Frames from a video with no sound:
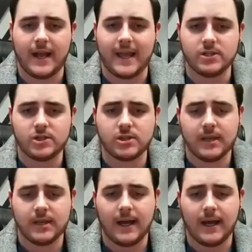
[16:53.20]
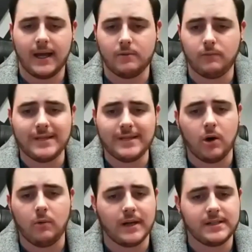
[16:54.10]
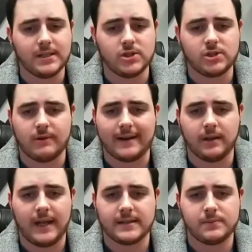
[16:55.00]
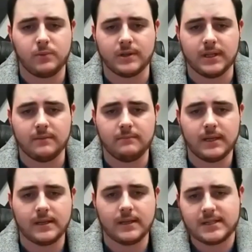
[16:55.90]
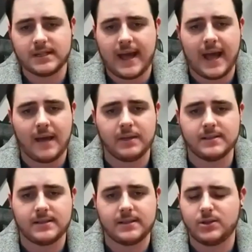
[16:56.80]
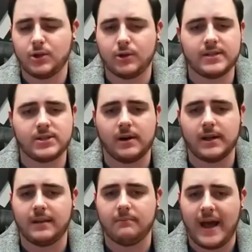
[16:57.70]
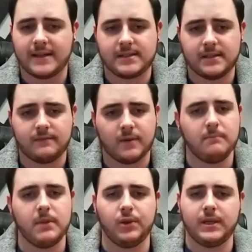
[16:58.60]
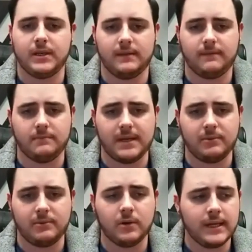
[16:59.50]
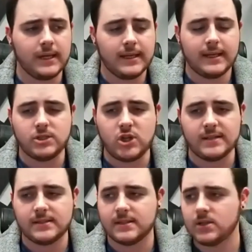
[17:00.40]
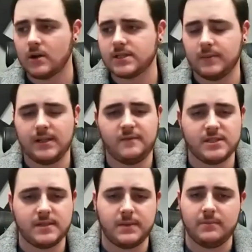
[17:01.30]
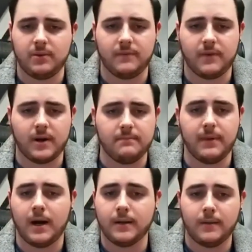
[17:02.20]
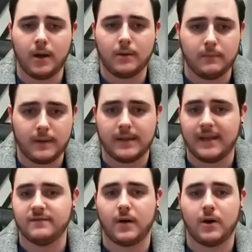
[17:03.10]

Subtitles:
aged. We don't want to just directly export them, because what's going to happen is they're going to start getting blasted from a million different people. And chances are some of these people have already bought, they've